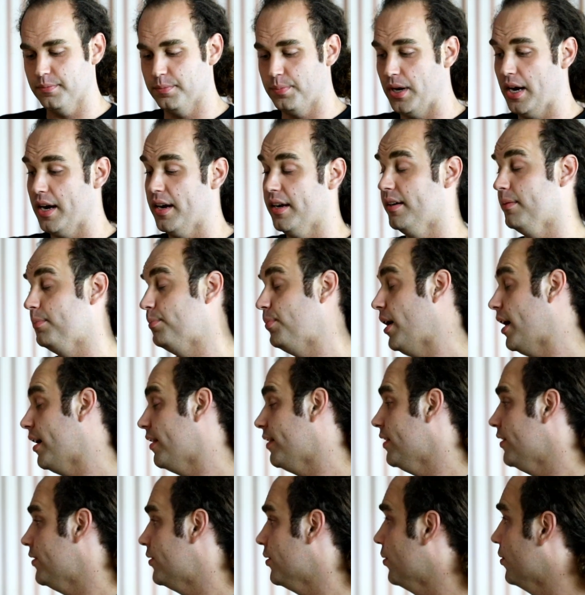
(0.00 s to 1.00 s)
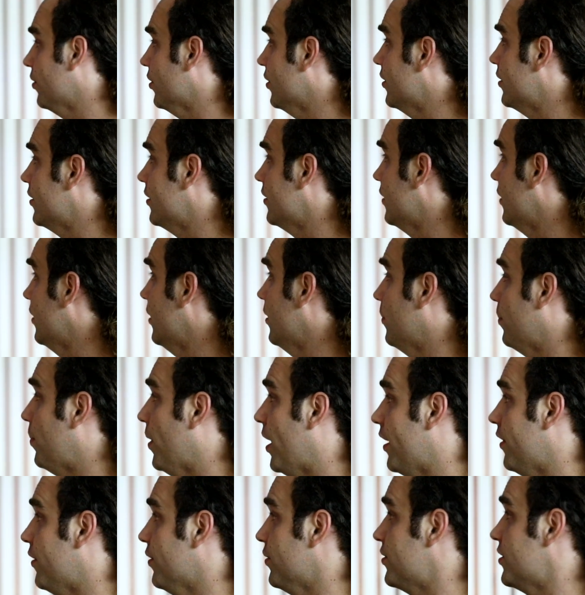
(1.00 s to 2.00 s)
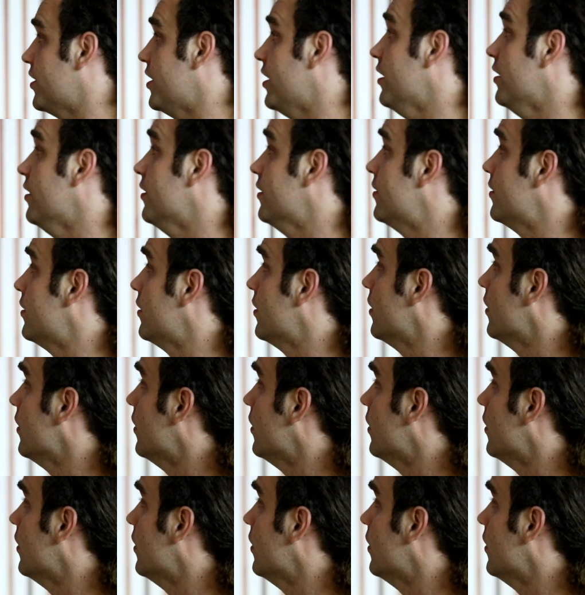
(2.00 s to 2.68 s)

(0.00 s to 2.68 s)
by these owners, by those keys.